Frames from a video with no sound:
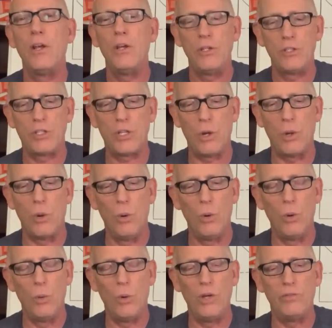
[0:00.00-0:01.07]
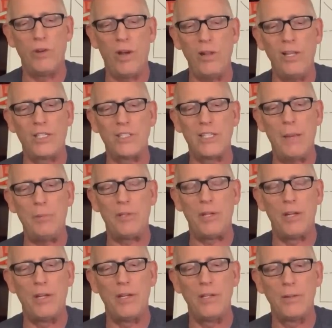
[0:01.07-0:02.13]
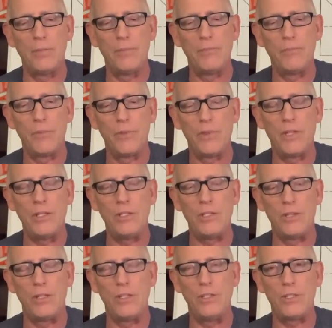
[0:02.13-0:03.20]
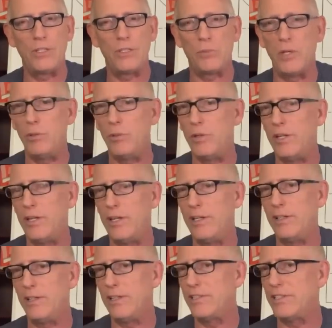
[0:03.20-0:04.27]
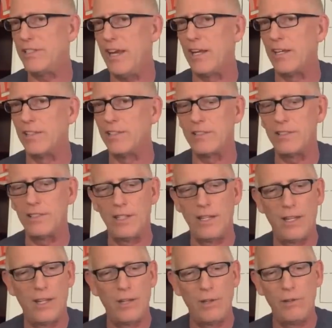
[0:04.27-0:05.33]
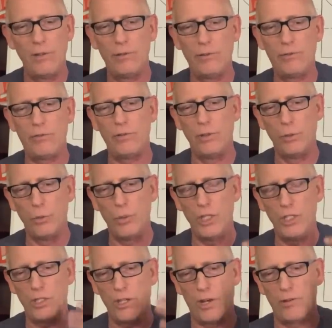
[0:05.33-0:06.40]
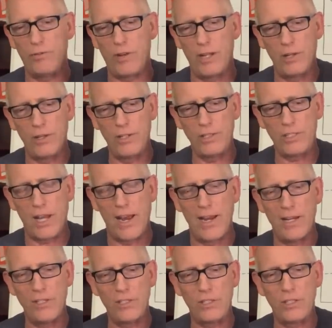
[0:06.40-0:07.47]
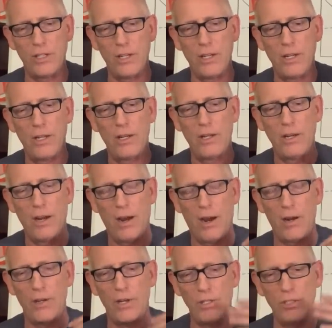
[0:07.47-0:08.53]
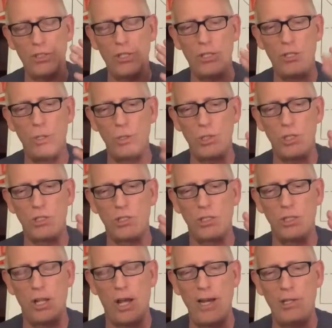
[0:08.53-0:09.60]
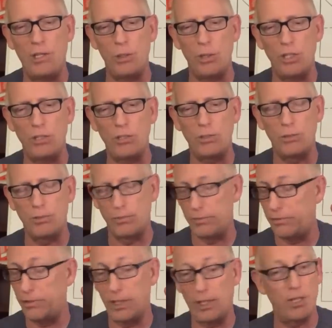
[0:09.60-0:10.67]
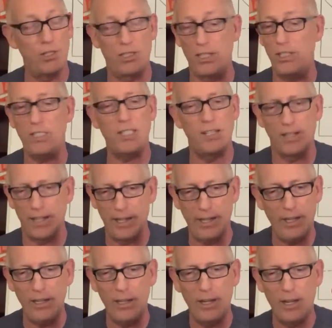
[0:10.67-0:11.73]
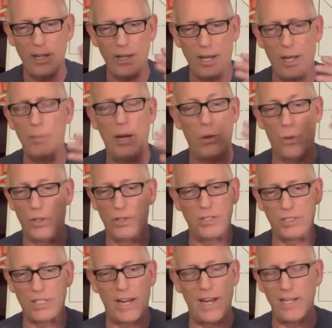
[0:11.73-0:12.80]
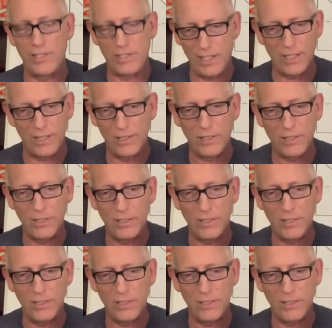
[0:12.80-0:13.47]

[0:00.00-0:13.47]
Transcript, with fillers: So we've all accepted these, these three ridiculous things. F we should all follow the science. Our institutions lie to us consistently about what the science is.